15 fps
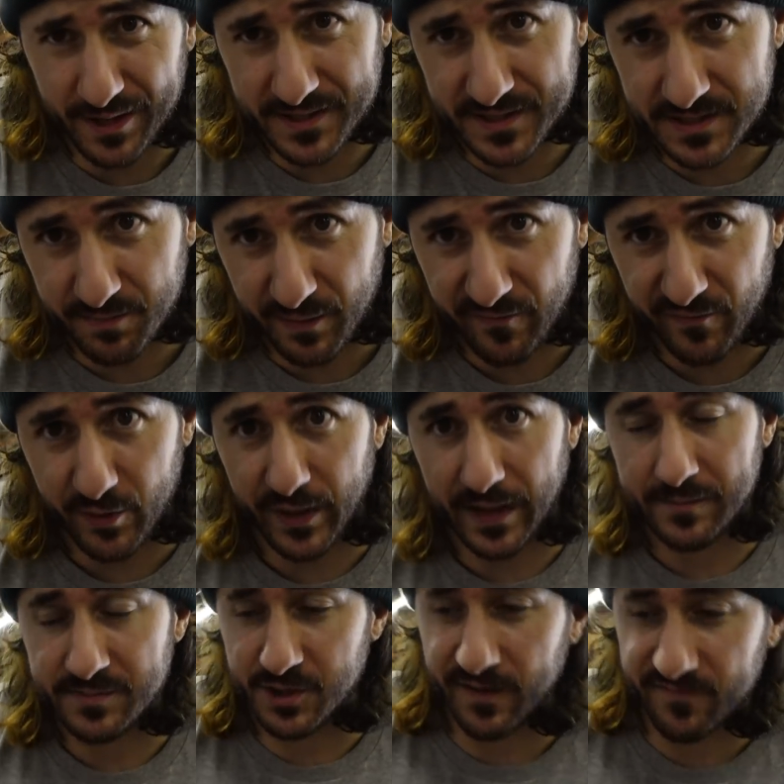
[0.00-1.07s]
that doesn't play video
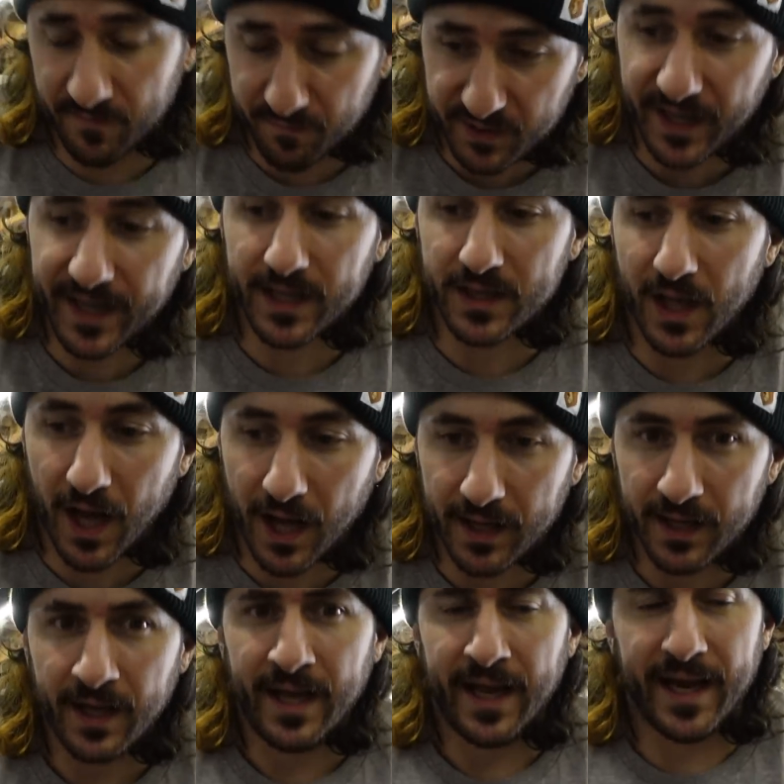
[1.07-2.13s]
games, you have to play a
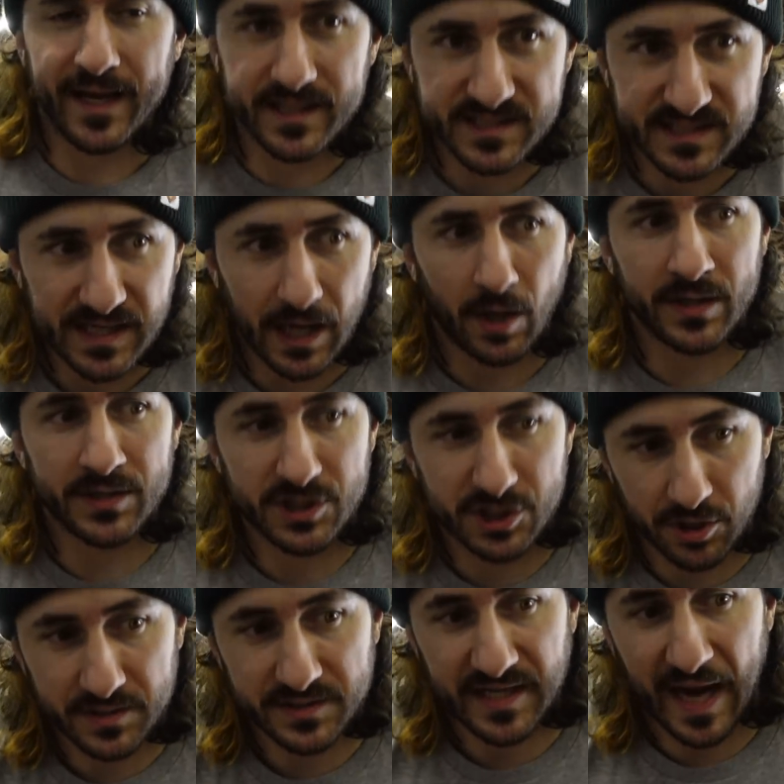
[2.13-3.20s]
lot and excel in
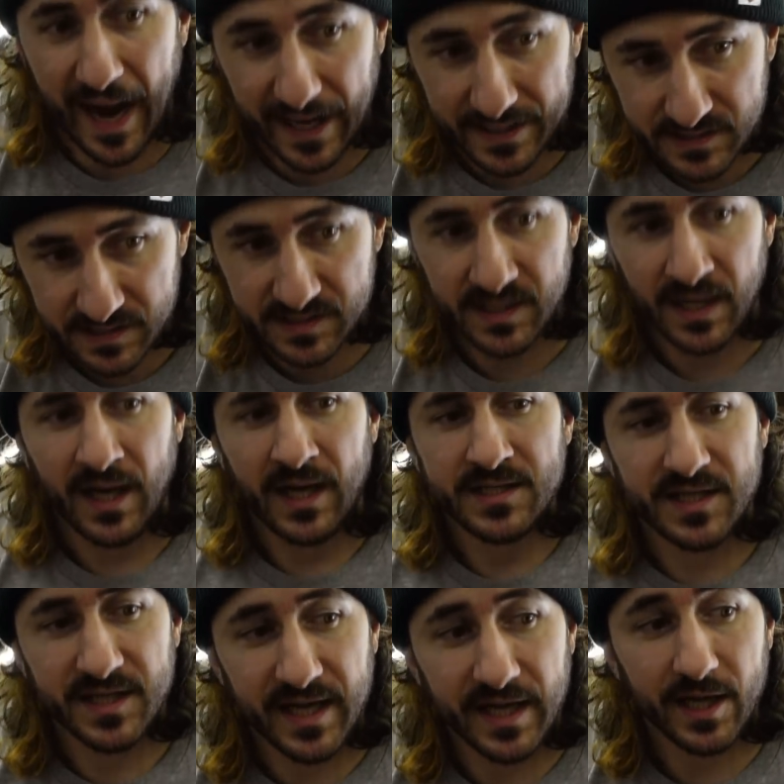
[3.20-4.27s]
certain tasks
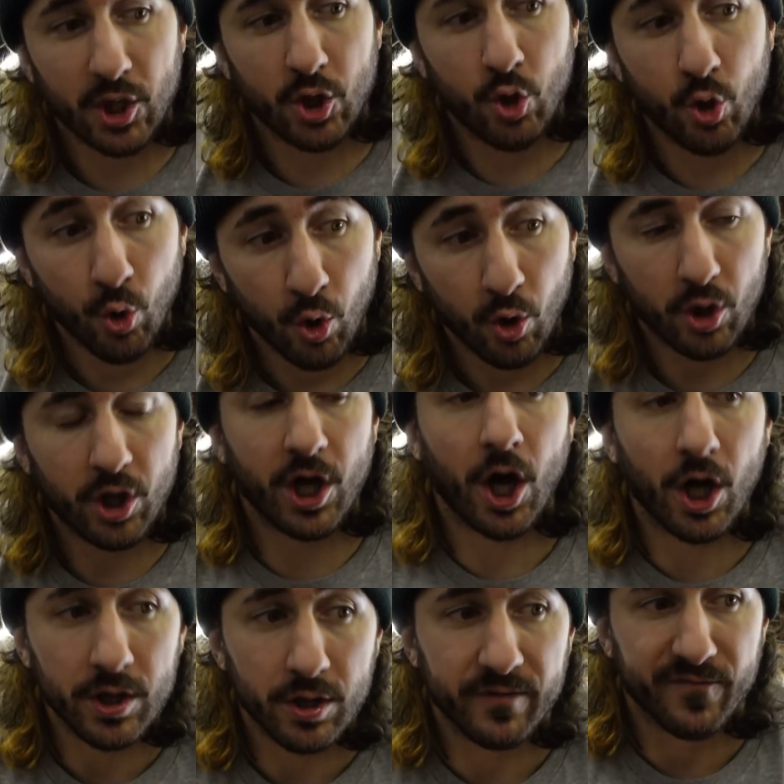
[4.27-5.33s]
to get a cool
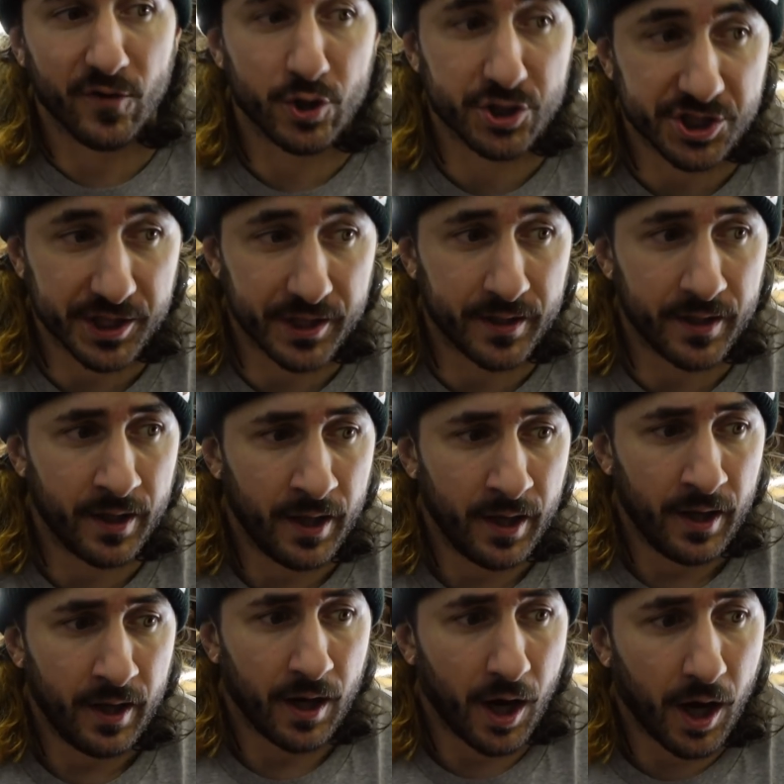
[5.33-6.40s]
color version
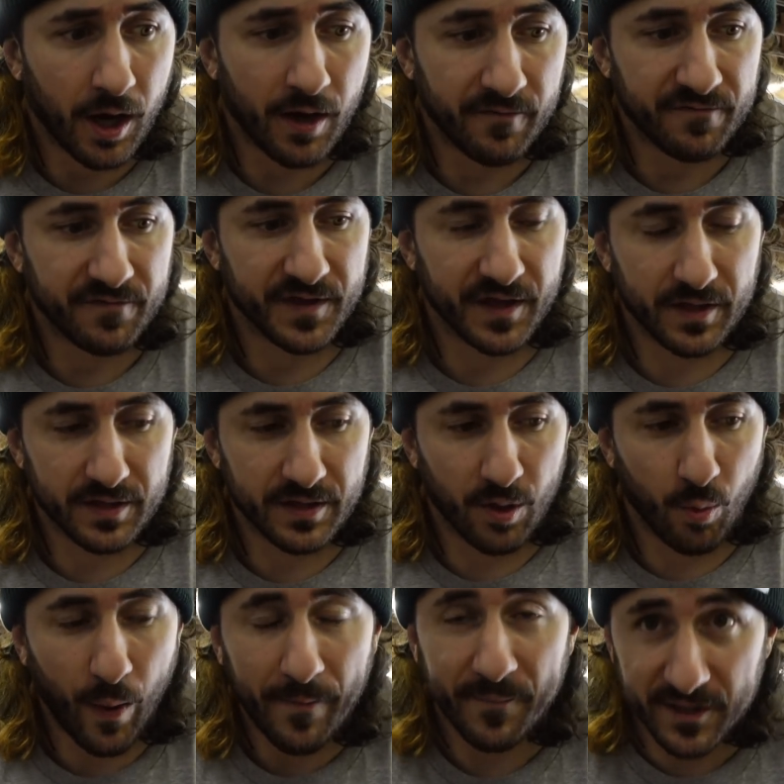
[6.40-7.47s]
of the, the
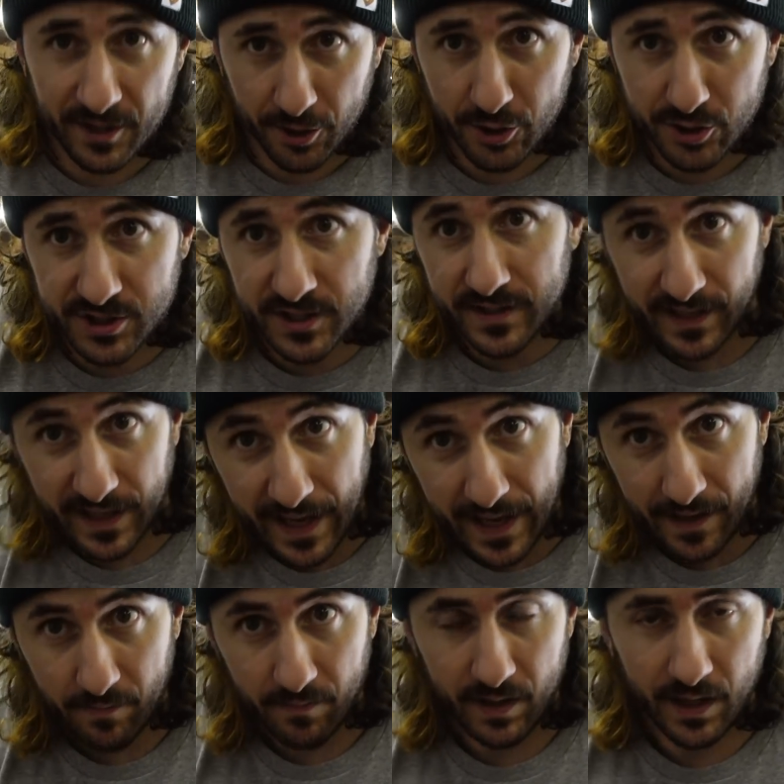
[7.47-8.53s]
weapon you're using in the
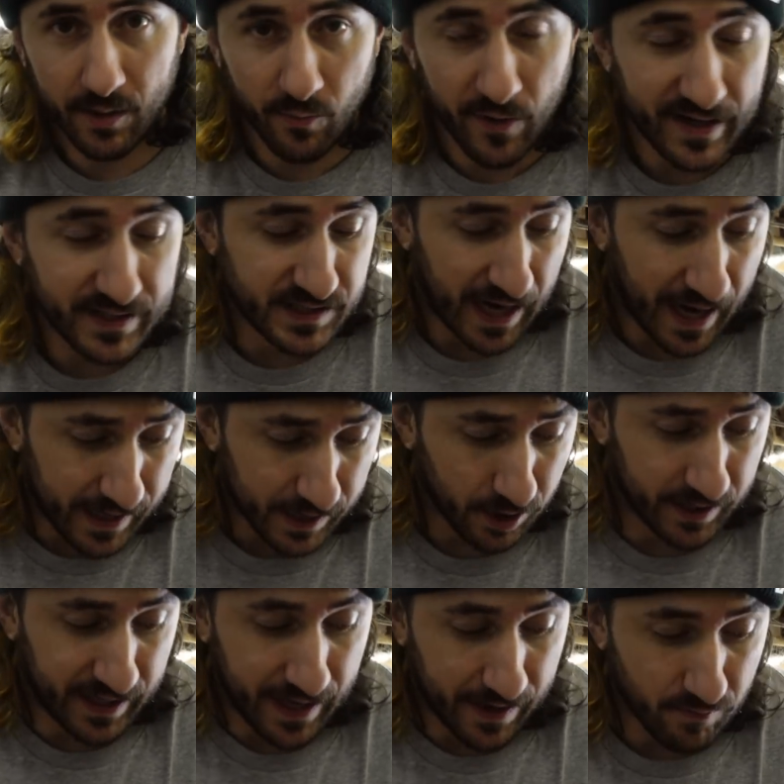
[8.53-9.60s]
game. And Red
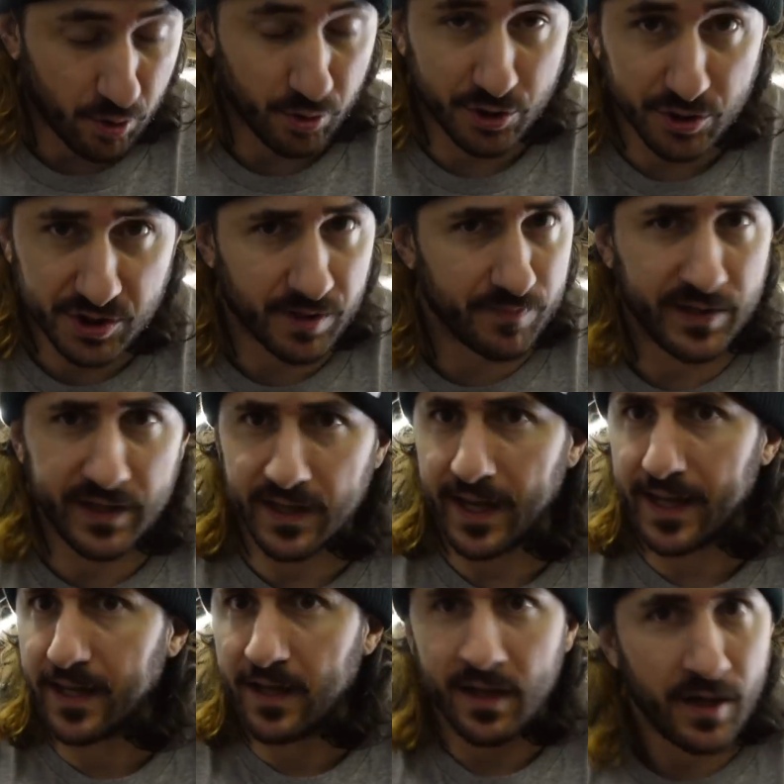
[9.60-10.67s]
Tiger Camo used to be
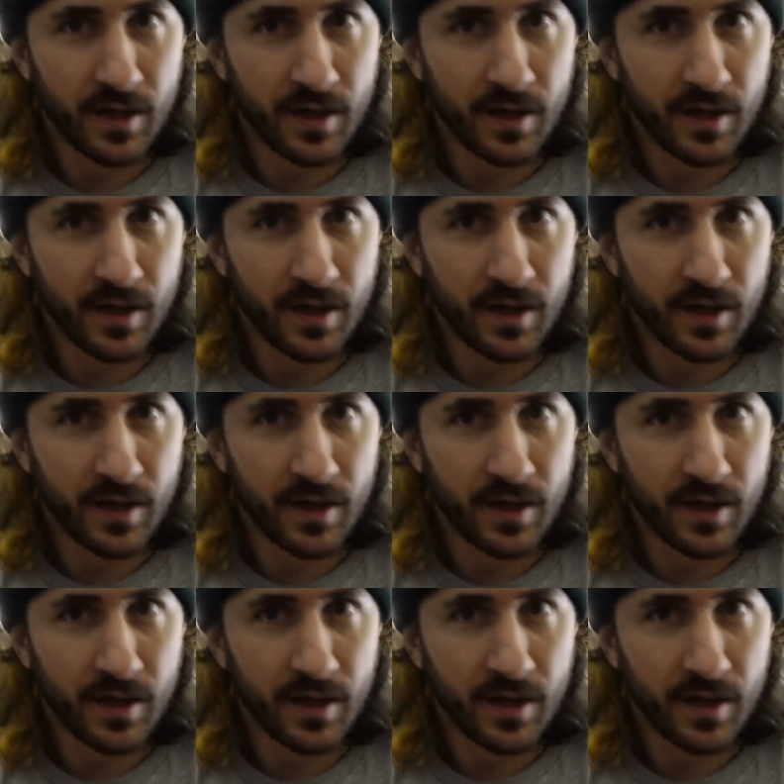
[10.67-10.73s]
like